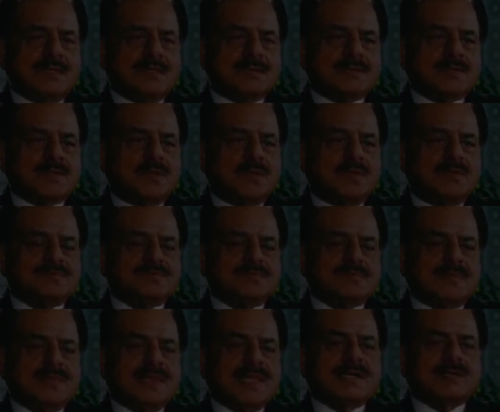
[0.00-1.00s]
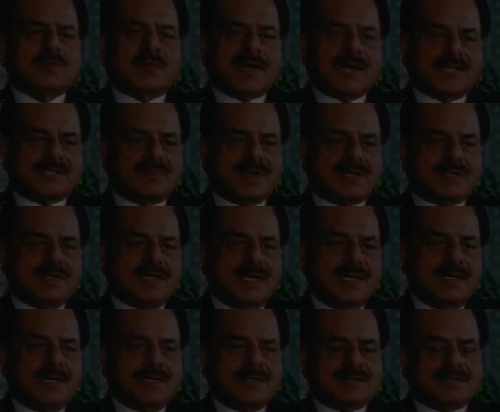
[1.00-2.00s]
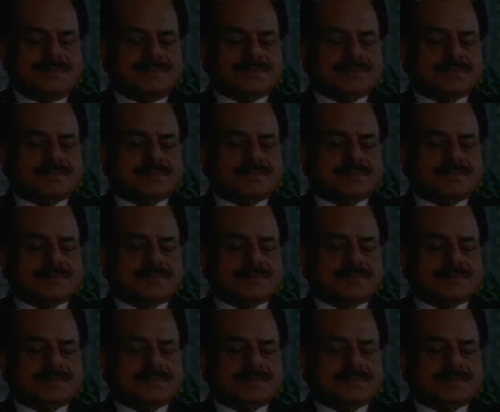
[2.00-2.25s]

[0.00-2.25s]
So that's one aspect. The other is